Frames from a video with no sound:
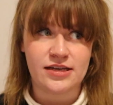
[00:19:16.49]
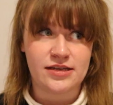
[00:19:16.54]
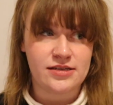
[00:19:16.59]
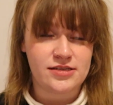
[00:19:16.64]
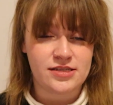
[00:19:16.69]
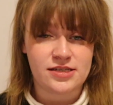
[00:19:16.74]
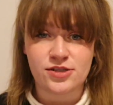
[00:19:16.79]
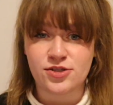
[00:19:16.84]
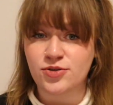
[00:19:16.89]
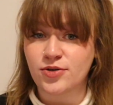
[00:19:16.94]

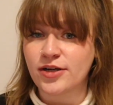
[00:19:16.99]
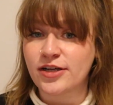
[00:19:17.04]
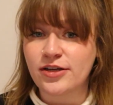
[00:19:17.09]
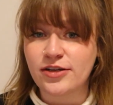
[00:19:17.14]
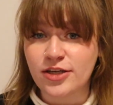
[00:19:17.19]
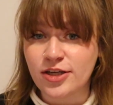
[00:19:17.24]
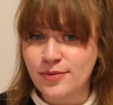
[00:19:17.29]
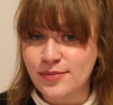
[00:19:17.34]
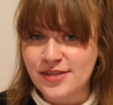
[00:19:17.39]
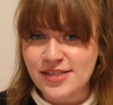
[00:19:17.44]
Is Destroy
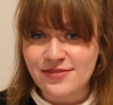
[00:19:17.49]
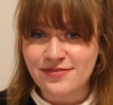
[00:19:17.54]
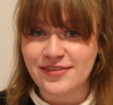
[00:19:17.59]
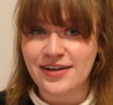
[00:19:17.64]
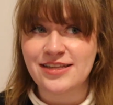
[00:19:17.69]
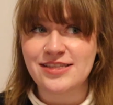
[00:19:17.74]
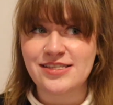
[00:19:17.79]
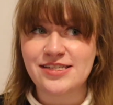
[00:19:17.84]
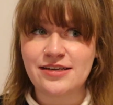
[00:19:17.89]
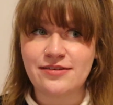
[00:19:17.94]
All Humans
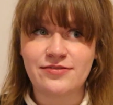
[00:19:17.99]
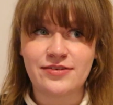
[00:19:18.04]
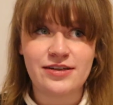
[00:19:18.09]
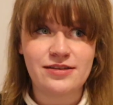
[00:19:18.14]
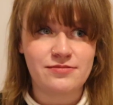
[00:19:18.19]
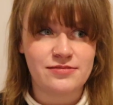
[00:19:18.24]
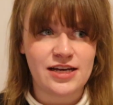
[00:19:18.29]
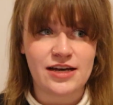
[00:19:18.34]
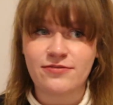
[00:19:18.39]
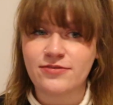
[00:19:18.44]
offensive?
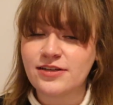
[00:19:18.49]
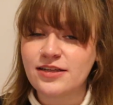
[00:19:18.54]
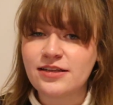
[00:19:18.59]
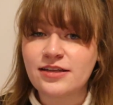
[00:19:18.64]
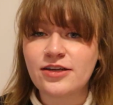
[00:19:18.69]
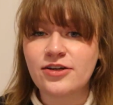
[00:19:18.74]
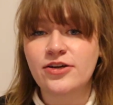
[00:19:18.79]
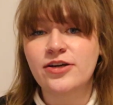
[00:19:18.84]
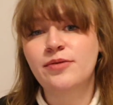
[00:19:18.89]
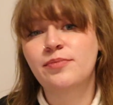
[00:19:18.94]
It
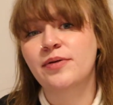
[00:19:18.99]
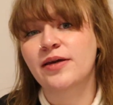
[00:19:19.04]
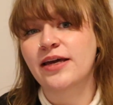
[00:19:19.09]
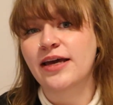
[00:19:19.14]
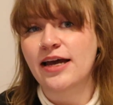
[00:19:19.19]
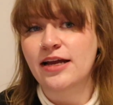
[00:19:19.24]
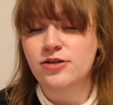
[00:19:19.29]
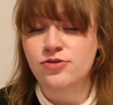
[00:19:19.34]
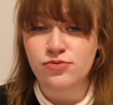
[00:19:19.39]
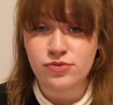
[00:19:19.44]
definitely could
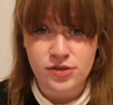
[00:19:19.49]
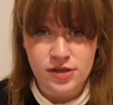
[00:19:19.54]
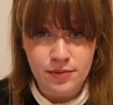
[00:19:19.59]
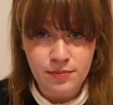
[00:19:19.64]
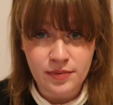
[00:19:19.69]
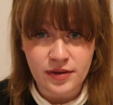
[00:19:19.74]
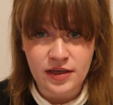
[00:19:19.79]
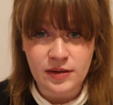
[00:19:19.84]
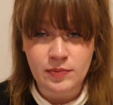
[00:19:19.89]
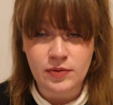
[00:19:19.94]
be, and to
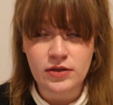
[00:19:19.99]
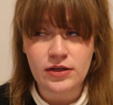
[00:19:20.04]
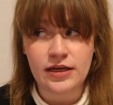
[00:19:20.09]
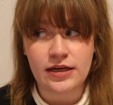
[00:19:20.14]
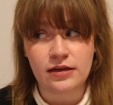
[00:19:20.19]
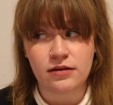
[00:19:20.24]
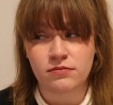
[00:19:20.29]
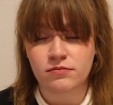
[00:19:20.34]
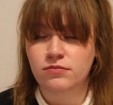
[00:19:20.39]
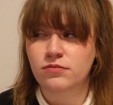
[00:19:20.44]
some people,
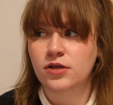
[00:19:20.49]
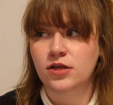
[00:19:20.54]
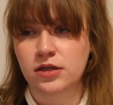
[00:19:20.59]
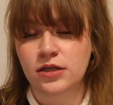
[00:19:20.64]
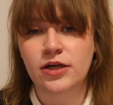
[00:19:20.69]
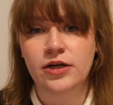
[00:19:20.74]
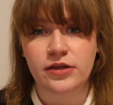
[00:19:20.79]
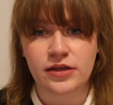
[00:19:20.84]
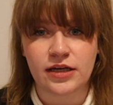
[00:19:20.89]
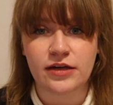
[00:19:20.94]
it
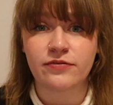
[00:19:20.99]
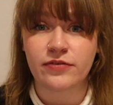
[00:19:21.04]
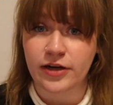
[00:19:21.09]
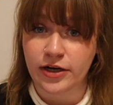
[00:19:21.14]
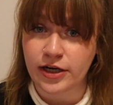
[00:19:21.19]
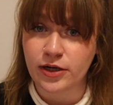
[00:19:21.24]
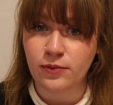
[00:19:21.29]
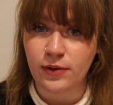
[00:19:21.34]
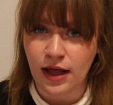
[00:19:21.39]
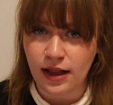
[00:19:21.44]
clearly
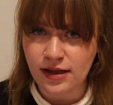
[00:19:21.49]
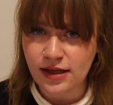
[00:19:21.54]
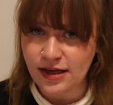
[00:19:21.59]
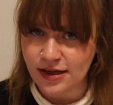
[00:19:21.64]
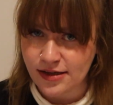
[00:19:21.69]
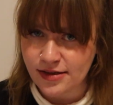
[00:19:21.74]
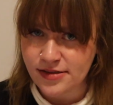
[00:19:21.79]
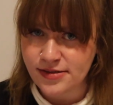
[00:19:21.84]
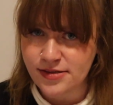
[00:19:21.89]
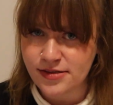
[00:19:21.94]
very well
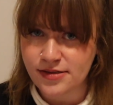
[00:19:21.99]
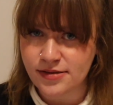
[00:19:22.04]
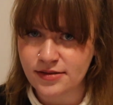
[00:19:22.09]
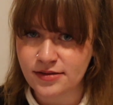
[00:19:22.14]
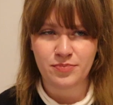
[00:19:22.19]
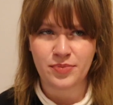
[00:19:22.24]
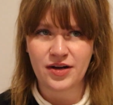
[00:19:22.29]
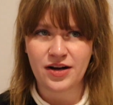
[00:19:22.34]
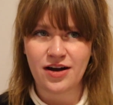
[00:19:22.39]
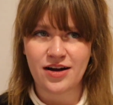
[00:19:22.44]
is.
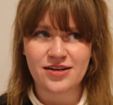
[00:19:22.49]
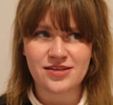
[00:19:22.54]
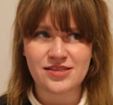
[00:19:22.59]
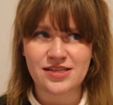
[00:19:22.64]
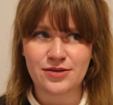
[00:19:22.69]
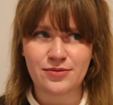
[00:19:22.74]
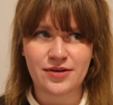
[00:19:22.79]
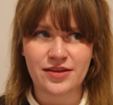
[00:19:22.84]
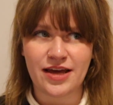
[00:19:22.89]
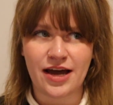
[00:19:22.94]
But
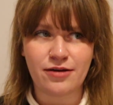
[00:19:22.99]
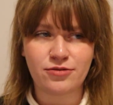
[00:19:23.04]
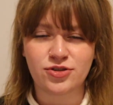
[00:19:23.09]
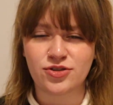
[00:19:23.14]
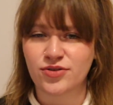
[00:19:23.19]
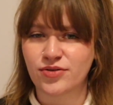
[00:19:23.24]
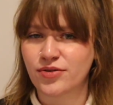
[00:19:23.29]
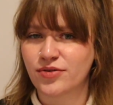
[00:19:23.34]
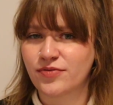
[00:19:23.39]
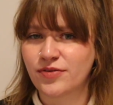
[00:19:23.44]
honestly, with how
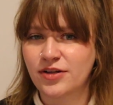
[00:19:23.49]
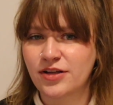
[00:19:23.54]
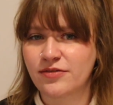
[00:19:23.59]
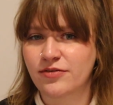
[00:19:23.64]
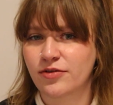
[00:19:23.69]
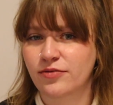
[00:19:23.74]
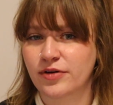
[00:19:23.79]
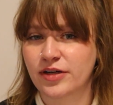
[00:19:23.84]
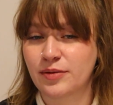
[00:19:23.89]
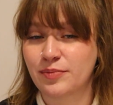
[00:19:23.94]
truthful
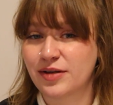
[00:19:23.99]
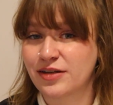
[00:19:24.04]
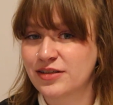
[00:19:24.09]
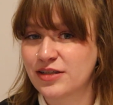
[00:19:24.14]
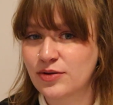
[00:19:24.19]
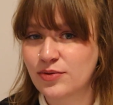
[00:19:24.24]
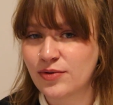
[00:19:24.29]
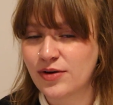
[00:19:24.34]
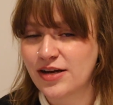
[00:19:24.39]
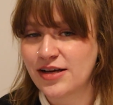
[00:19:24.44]
of a
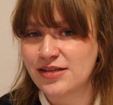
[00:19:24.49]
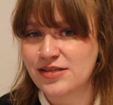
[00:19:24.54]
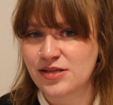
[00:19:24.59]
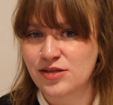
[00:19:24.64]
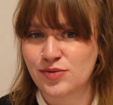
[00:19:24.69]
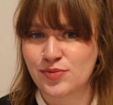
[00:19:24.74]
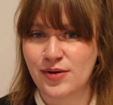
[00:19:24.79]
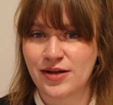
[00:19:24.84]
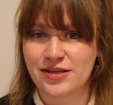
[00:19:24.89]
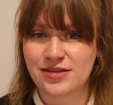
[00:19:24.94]
rebuild it was,
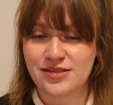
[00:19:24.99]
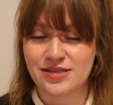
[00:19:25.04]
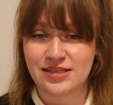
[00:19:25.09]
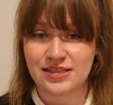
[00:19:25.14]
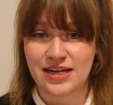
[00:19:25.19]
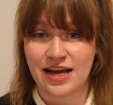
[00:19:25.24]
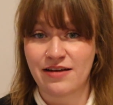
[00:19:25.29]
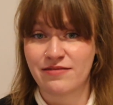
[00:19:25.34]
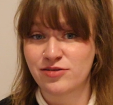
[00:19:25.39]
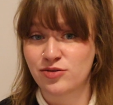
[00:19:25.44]
as well as
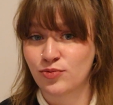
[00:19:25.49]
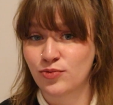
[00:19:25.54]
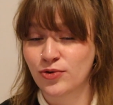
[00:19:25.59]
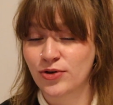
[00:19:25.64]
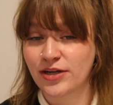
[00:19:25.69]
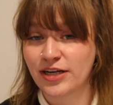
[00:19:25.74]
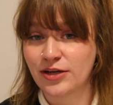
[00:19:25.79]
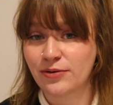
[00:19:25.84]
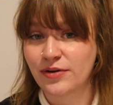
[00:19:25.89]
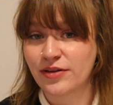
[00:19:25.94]
the devs'
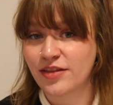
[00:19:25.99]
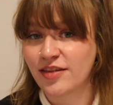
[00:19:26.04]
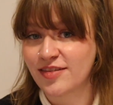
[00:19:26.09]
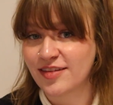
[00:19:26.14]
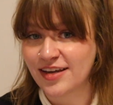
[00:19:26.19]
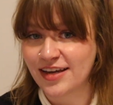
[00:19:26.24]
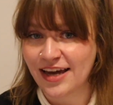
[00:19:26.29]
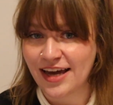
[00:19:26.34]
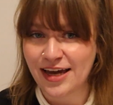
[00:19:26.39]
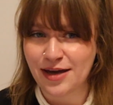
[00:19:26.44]
warning
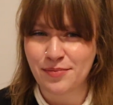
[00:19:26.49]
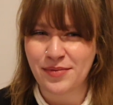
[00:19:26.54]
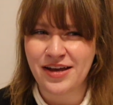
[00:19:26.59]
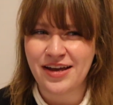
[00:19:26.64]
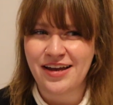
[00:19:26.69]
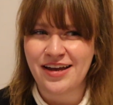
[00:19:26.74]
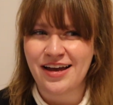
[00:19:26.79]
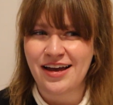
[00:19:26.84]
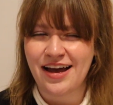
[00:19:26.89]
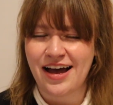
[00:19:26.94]
within the game,
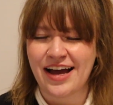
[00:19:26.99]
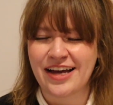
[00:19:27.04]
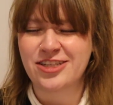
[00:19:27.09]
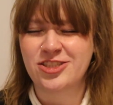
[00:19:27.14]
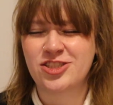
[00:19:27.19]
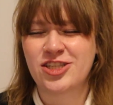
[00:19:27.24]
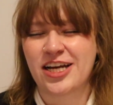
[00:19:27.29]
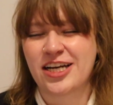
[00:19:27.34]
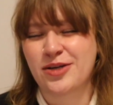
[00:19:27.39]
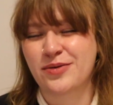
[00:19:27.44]
I
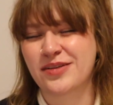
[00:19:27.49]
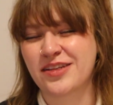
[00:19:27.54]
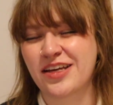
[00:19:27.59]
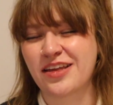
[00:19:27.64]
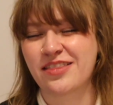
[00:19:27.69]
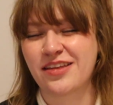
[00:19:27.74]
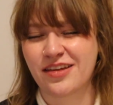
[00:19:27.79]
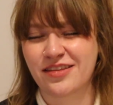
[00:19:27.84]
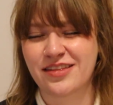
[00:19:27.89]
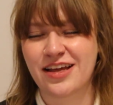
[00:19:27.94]

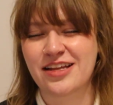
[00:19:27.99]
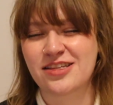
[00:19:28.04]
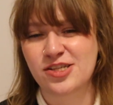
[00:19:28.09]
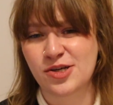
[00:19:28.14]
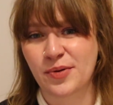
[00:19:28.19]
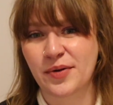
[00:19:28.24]
genuinely think that's